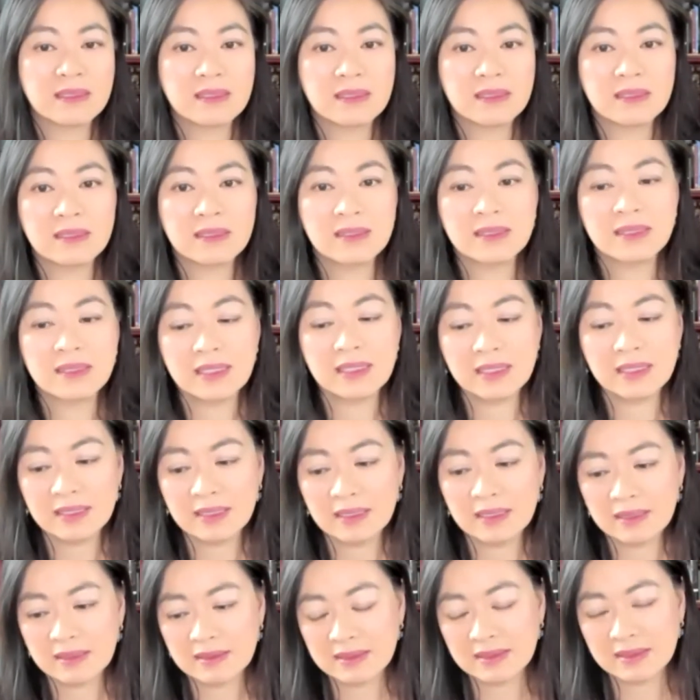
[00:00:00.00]
the
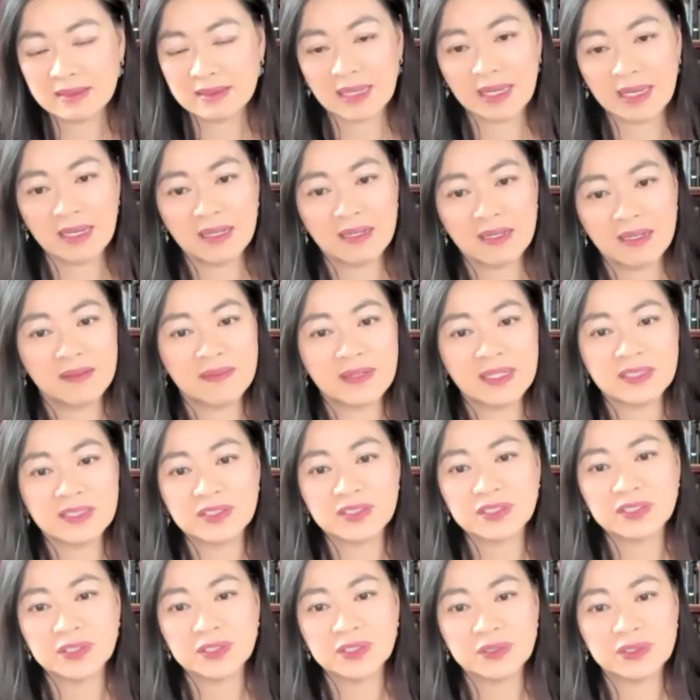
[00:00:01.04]
scale of
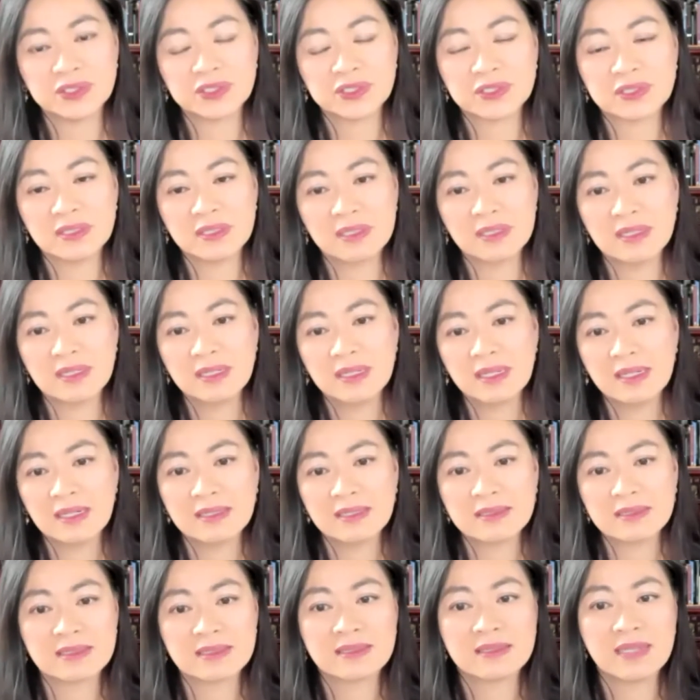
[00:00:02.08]
institutional
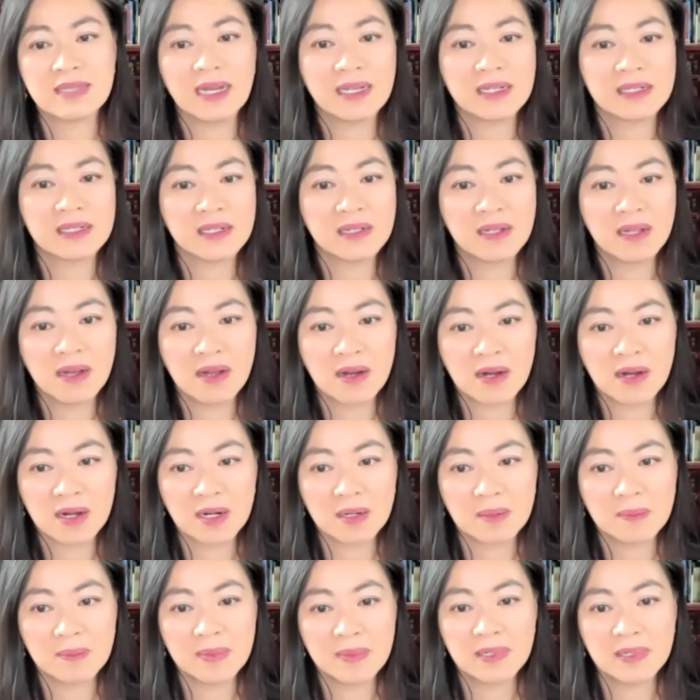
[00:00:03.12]
and societal
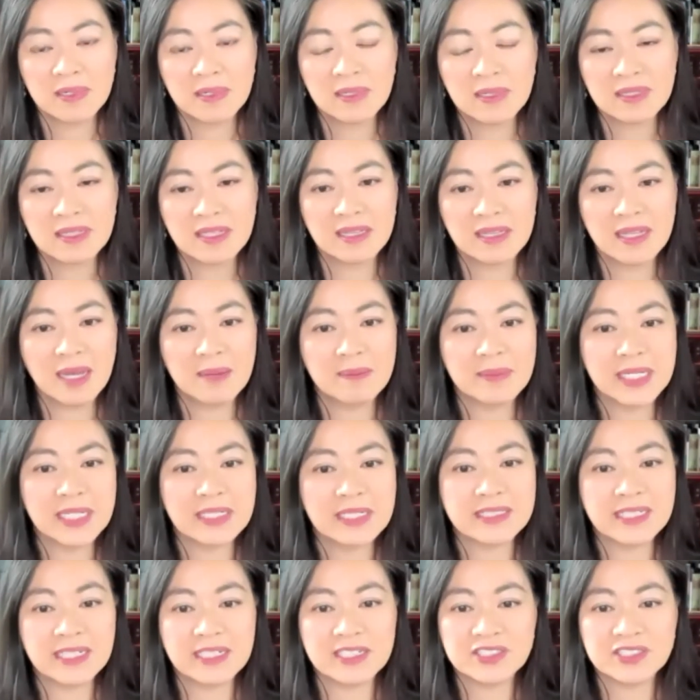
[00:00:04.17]
harm, the
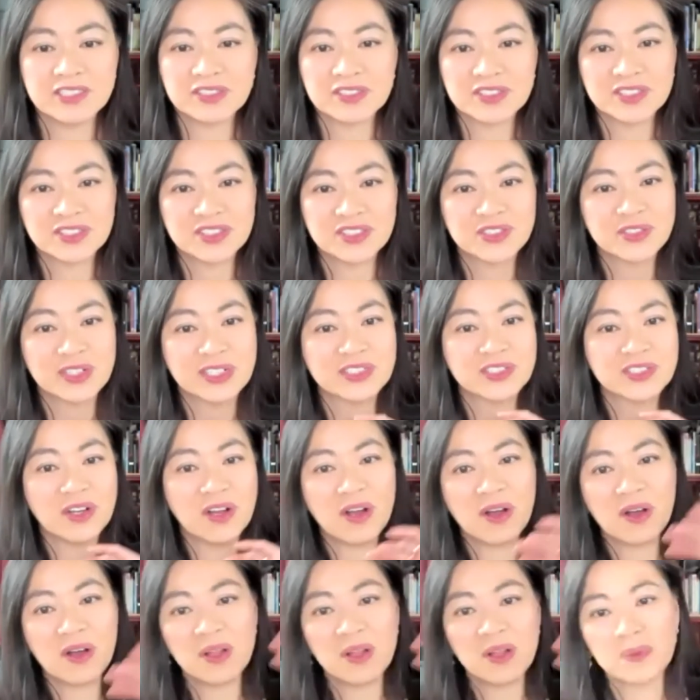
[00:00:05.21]
lamentations that stretch
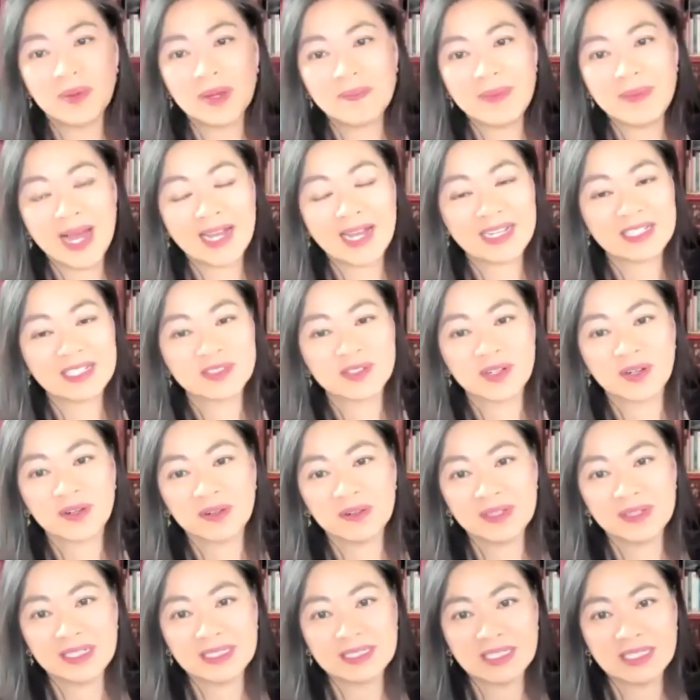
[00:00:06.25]
all the way back into our
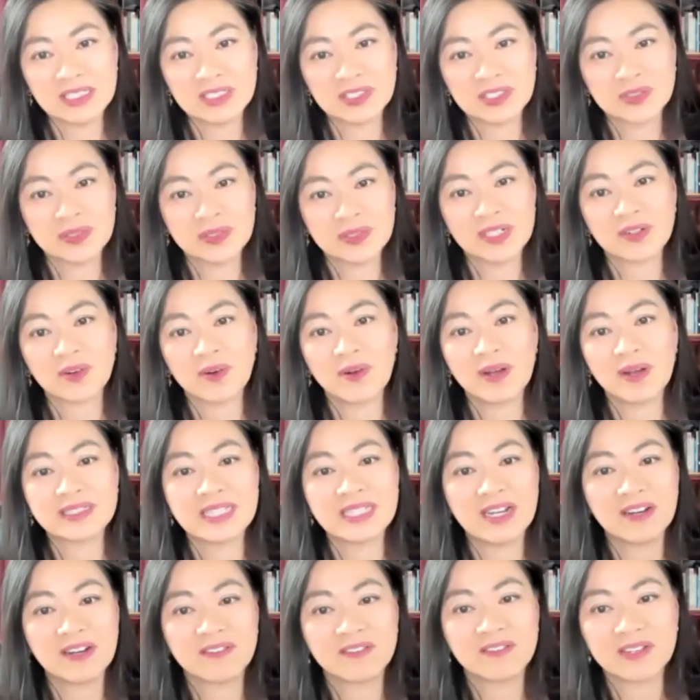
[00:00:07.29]
earliest history and across
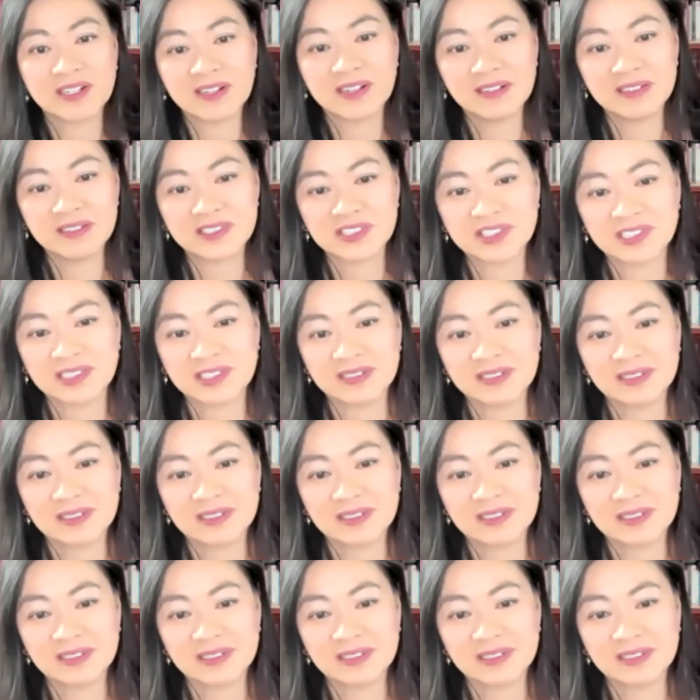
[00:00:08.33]
every culture.